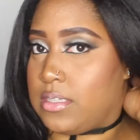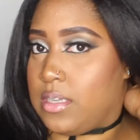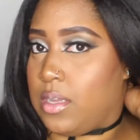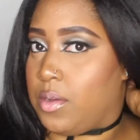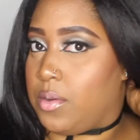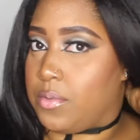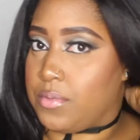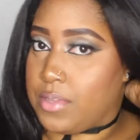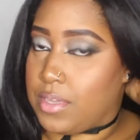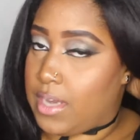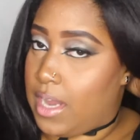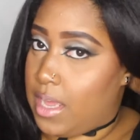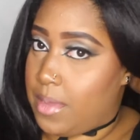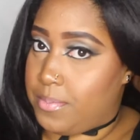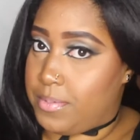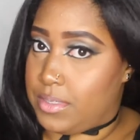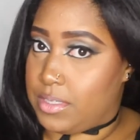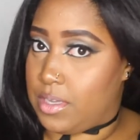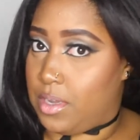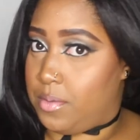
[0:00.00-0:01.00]
so the
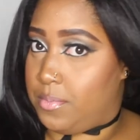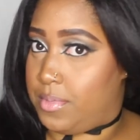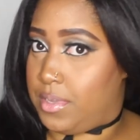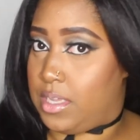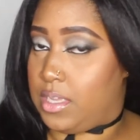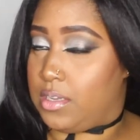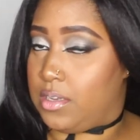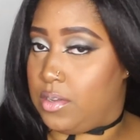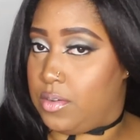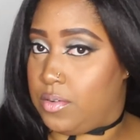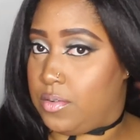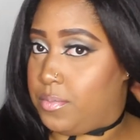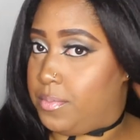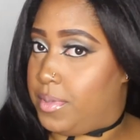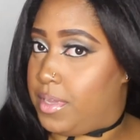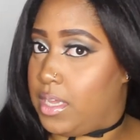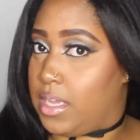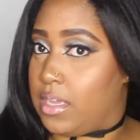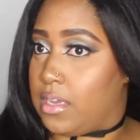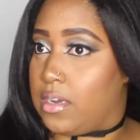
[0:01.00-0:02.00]
nape is gonna be a little
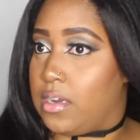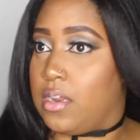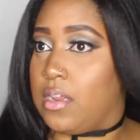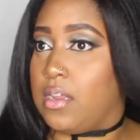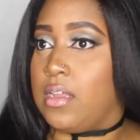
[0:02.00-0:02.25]
bit,